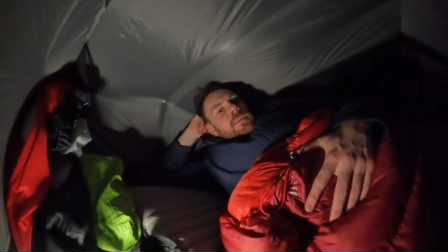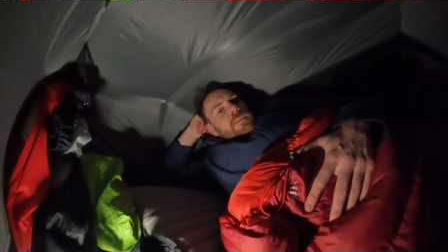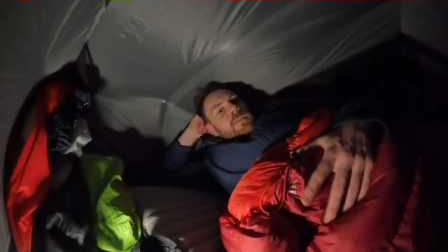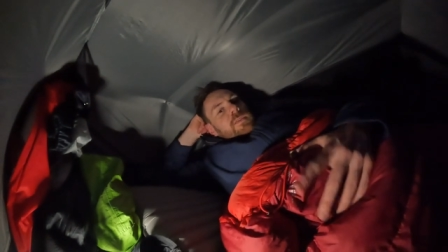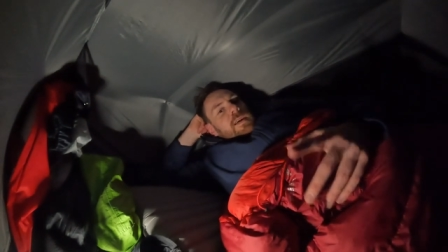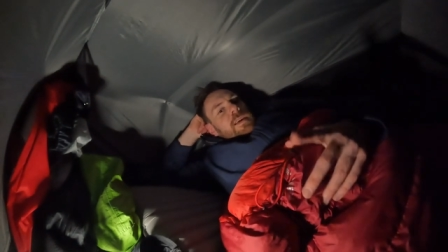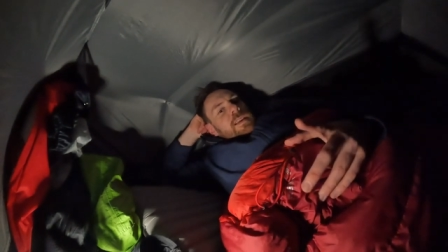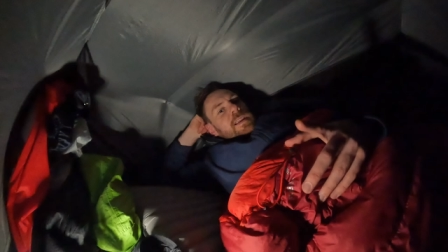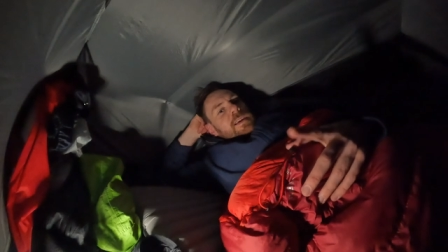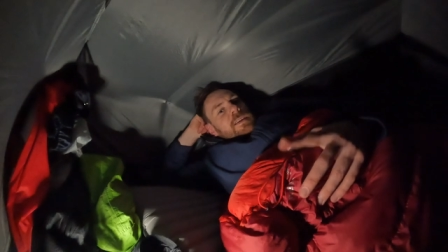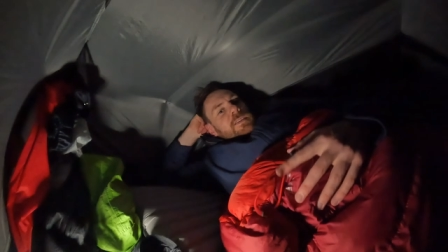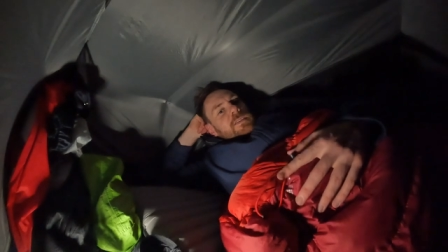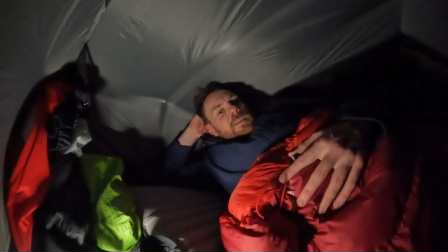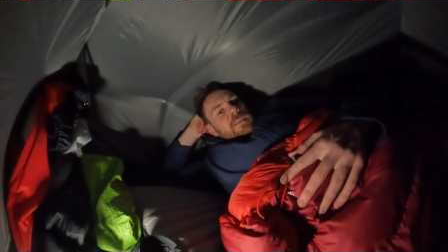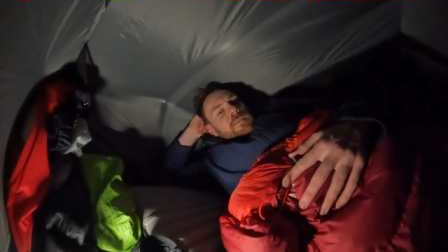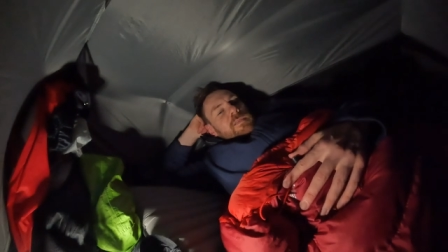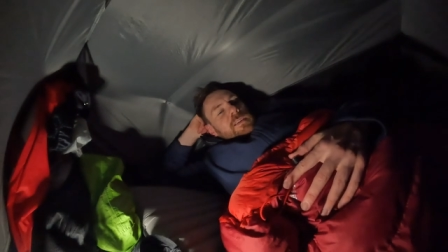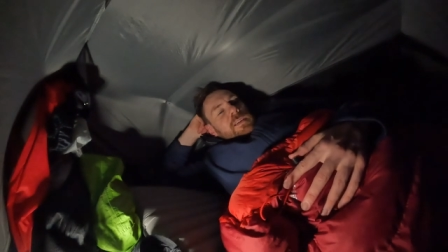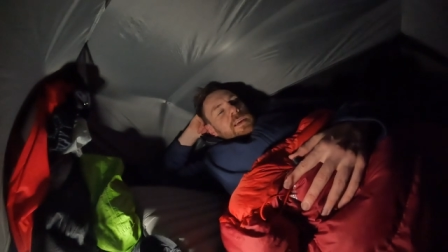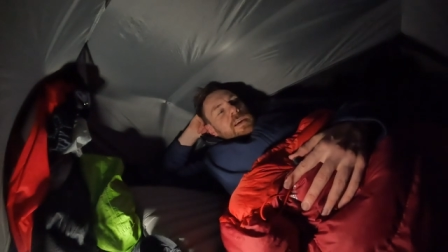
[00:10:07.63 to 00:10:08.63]
it's quite nice
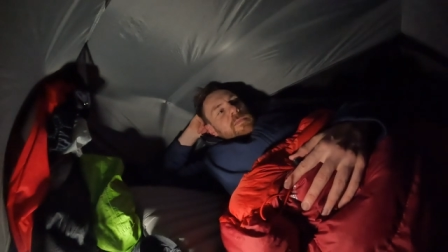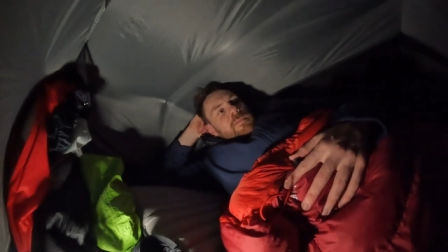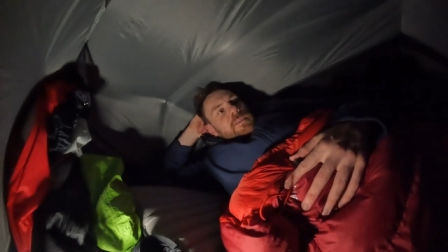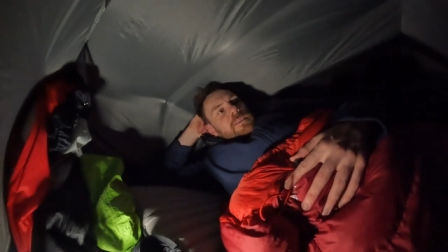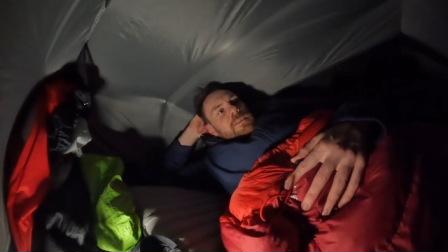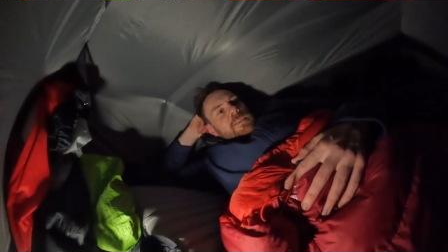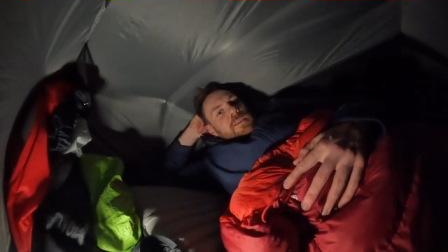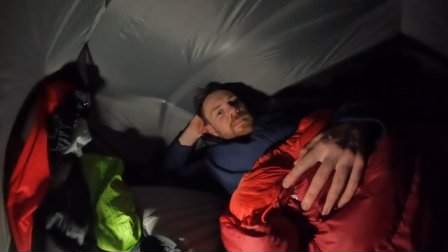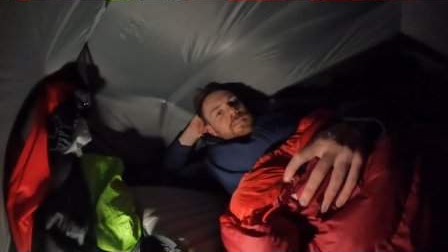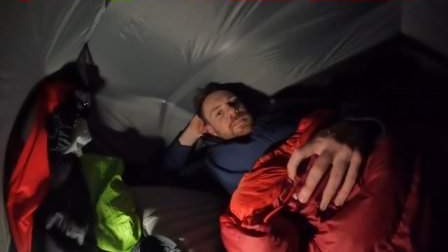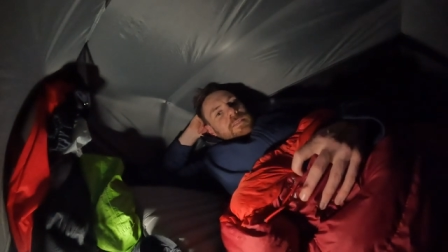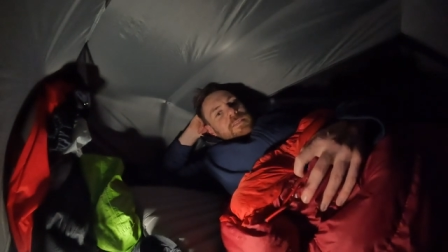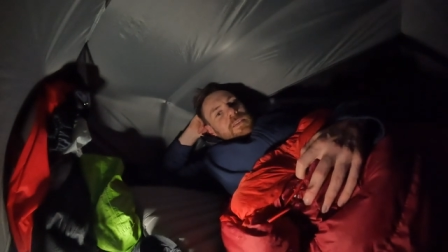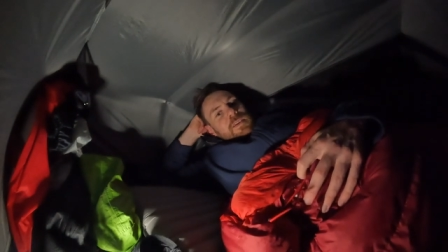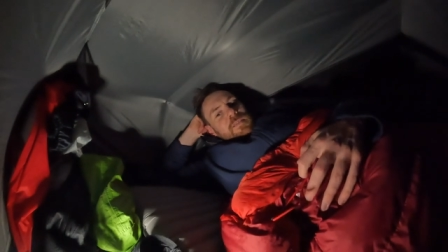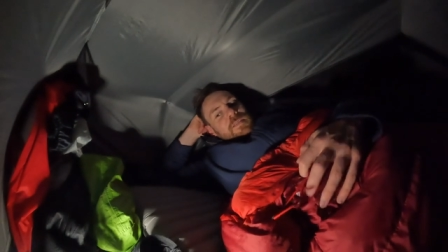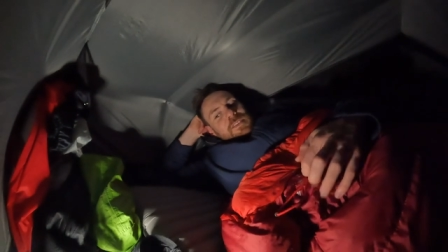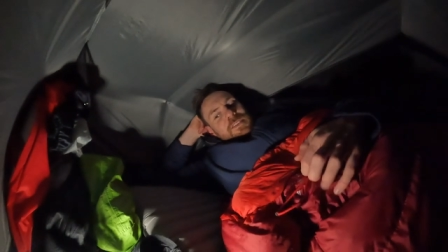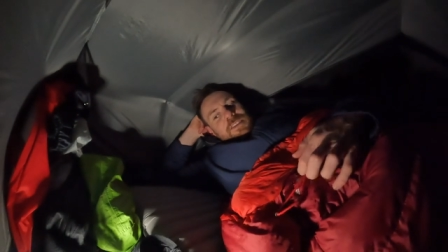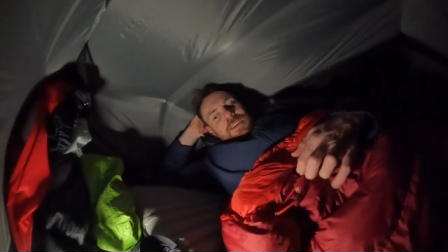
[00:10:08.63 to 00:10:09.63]
to have the camera to have, to
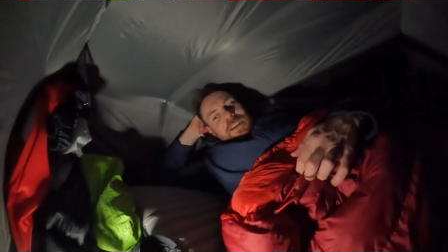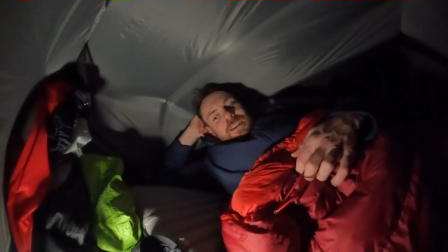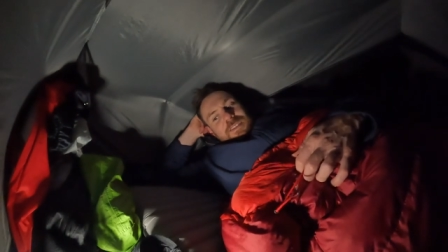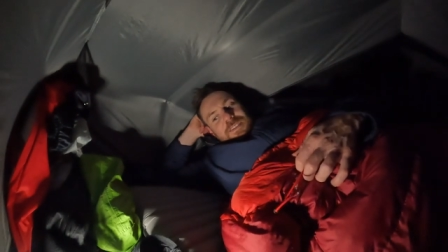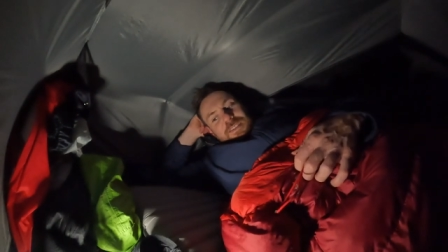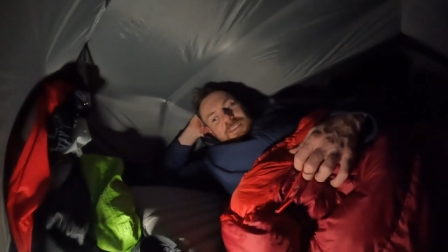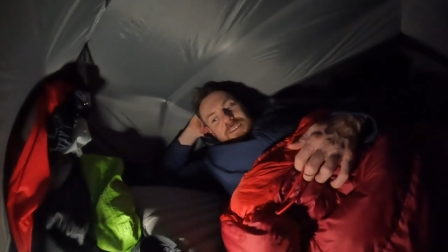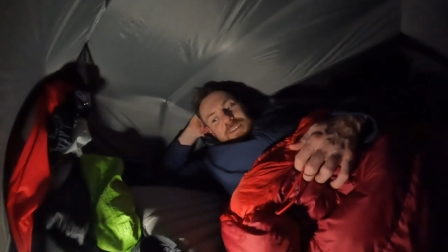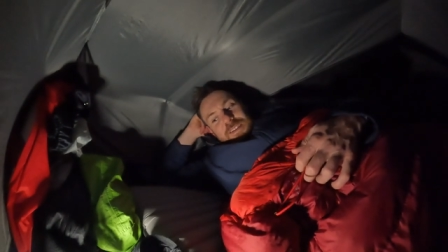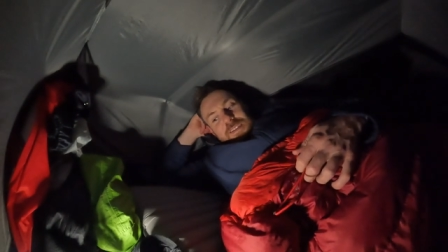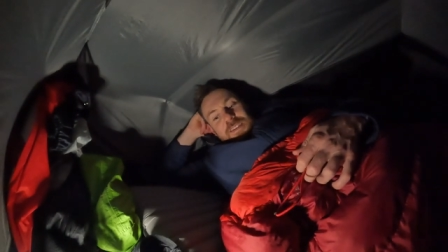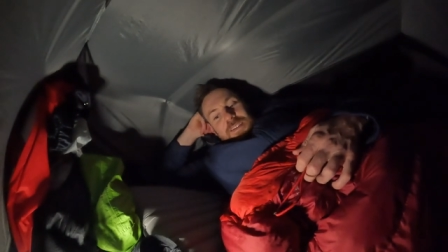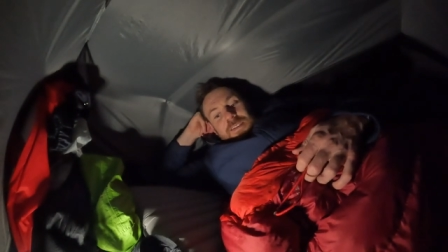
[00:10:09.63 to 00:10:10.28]
have a chat to.